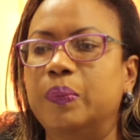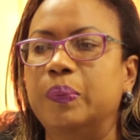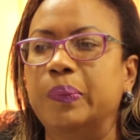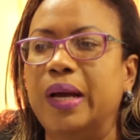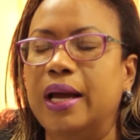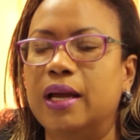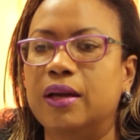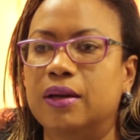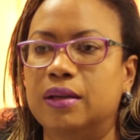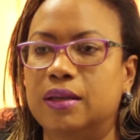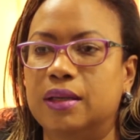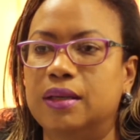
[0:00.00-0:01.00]

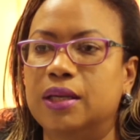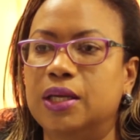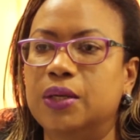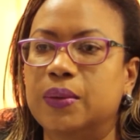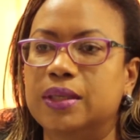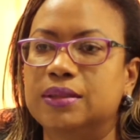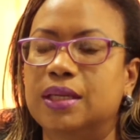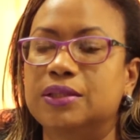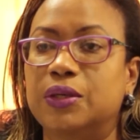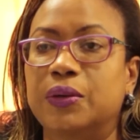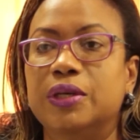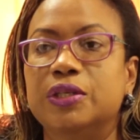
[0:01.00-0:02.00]
buyer in the US
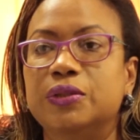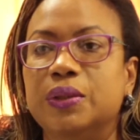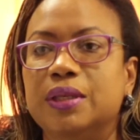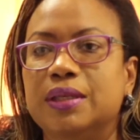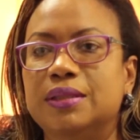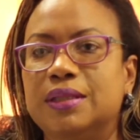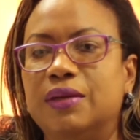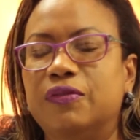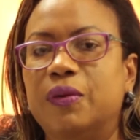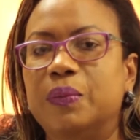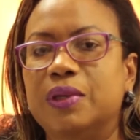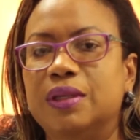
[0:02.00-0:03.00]
has already told us that
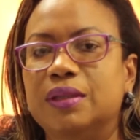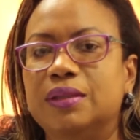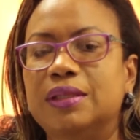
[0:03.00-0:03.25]
from the